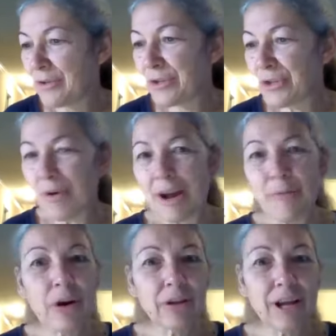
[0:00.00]
So I
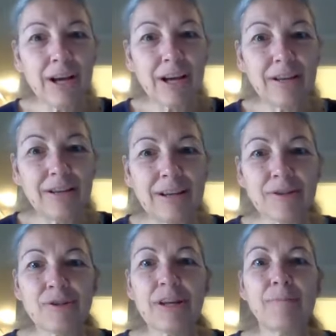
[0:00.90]
went online
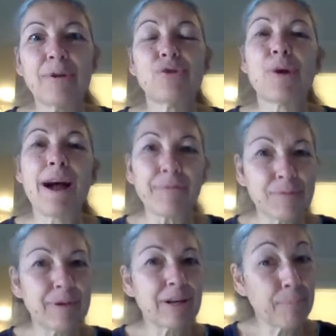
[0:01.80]
yesterday because you have to
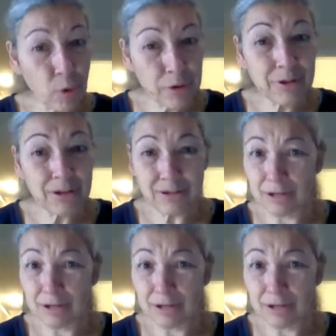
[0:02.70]
make an appointment